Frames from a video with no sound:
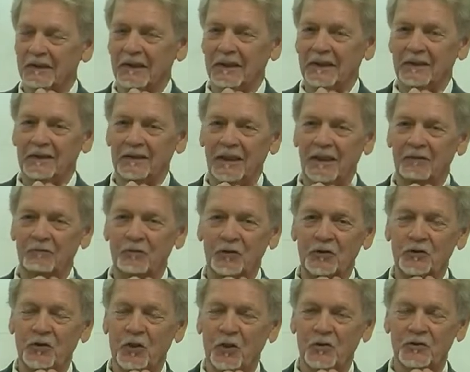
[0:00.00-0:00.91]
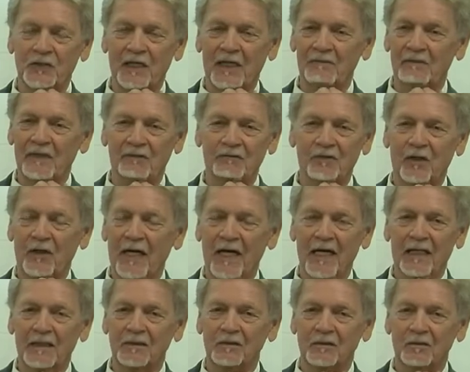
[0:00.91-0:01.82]
And every church I've ever
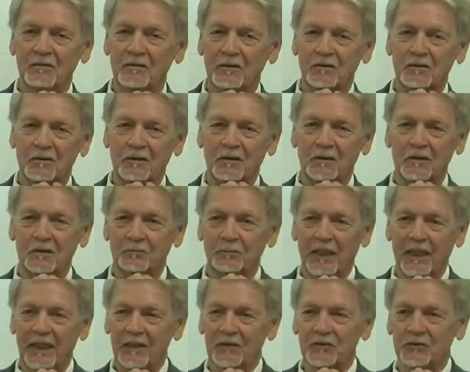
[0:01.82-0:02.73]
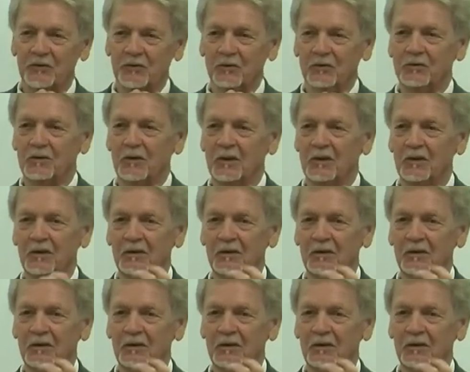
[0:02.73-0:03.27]
had uh, pastored,